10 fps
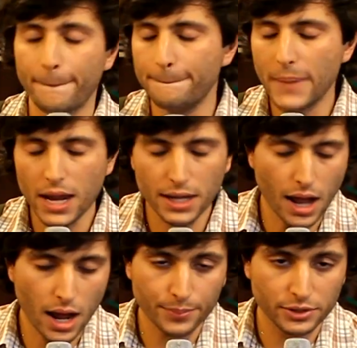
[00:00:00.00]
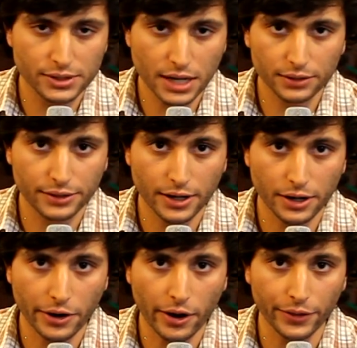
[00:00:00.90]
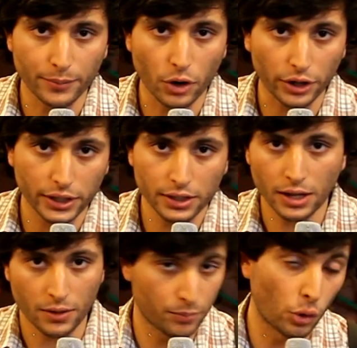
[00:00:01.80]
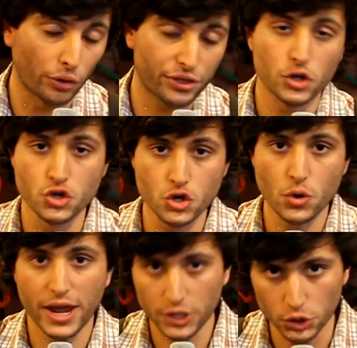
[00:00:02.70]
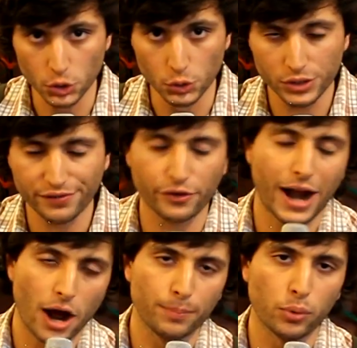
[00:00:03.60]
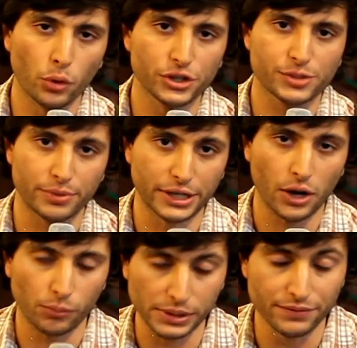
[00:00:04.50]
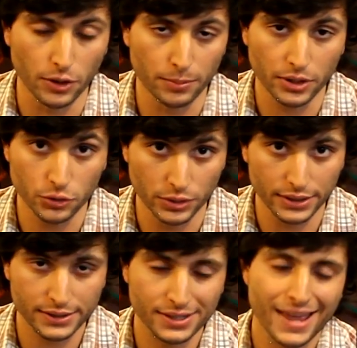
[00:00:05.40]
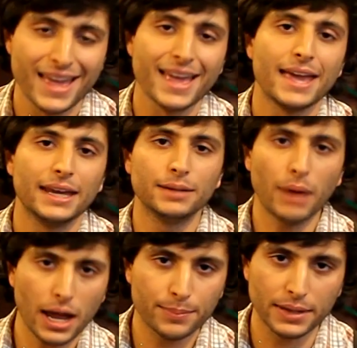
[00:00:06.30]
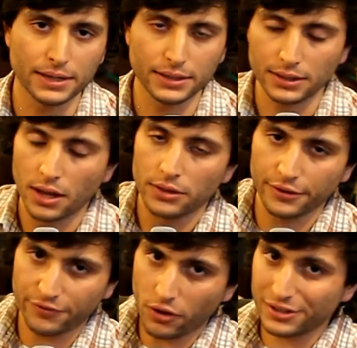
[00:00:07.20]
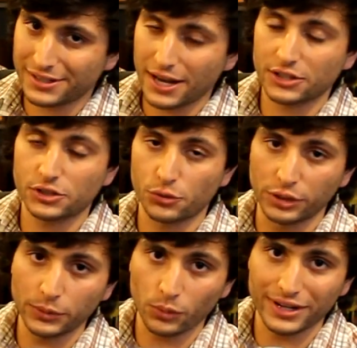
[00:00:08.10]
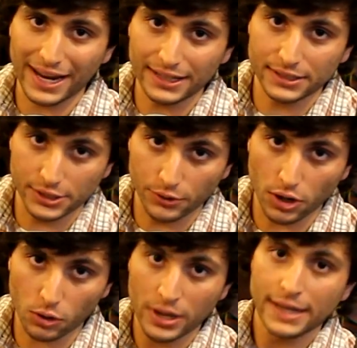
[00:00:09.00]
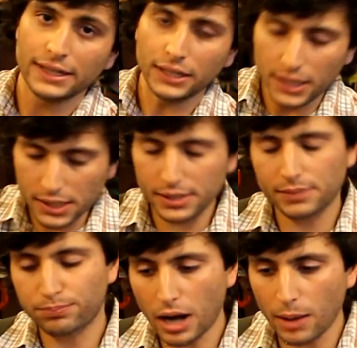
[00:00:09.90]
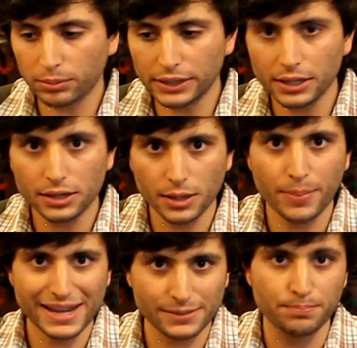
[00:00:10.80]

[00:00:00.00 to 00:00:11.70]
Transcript: many options out there on the market, both new and used, for outboard spring reverb units. In my opinion, the Fostex 3180 is probably the best